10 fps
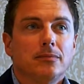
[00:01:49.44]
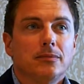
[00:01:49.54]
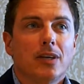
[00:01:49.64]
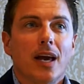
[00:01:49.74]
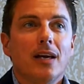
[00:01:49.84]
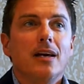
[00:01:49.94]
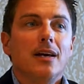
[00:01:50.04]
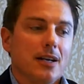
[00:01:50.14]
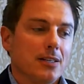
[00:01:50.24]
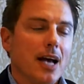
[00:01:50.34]
Okay?
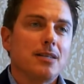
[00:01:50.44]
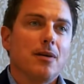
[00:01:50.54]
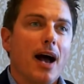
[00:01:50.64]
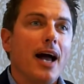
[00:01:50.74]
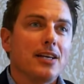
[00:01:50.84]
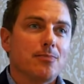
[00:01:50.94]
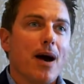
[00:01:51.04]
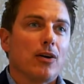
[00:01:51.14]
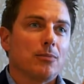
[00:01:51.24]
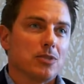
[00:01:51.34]
Because I, as
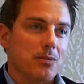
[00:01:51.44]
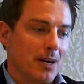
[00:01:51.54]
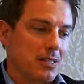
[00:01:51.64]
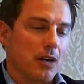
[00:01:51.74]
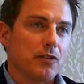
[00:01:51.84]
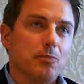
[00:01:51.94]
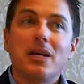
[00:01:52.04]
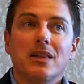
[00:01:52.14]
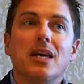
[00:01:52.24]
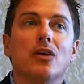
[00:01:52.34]
Malcolm, see myself as
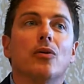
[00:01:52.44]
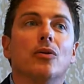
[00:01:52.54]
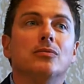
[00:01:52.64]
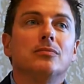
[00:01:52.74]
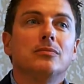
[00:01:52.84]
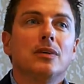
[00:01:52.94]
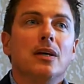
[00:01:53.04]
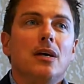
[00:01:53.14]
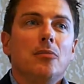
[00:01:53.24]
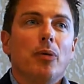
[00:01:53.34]
being the hero.
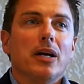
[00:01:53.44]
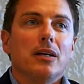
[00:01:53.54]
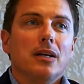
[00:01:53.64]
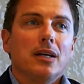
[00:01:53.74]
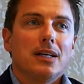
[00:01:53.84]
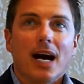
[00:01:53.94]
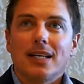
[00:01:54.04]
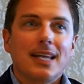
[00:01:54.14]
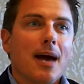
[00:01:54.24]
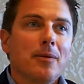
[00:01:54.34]
But God
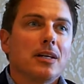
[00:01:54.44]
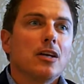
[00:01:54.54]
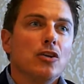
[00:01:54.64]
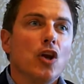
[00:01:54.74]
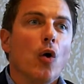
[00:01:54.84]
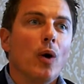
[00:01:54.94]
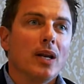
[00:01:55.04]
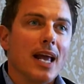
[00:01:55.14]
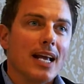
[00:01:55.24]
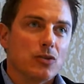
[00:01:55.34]
damn it, no
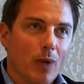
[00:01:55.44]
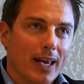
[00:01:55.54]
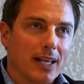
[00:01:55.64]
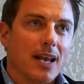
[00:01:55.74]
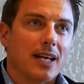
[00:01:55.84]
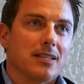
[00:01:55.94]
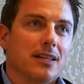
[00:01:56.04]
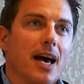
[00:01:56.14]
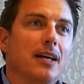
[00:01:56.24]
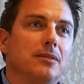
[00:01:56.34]
one is recognizing that.